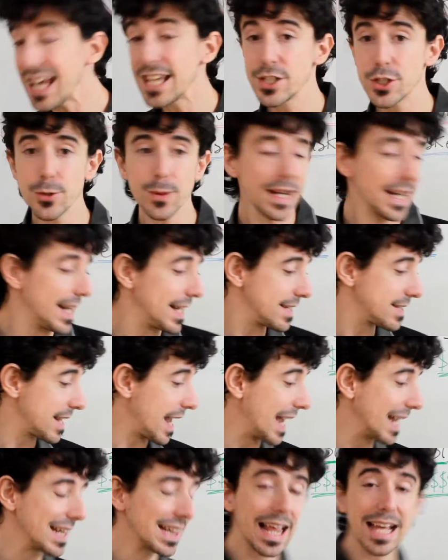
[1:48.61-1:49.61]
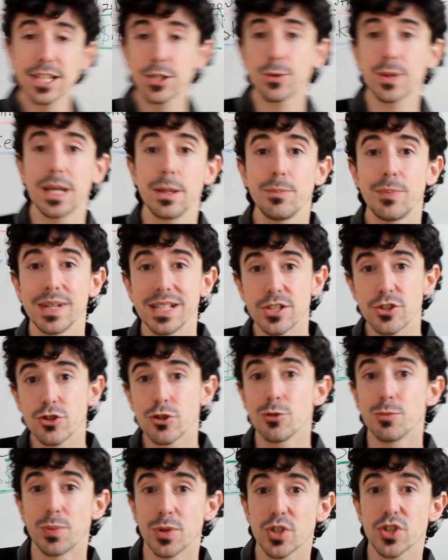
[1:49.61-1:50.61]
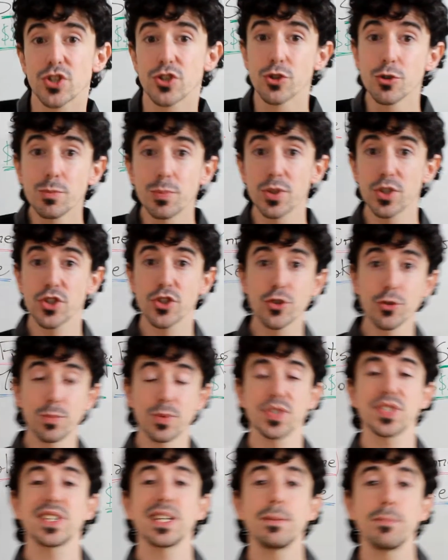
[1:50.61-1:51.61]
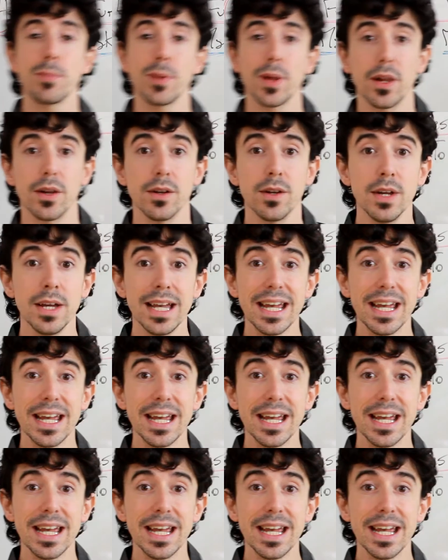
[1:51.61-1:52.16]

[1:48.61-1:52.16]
I do it is I like to keep it super simple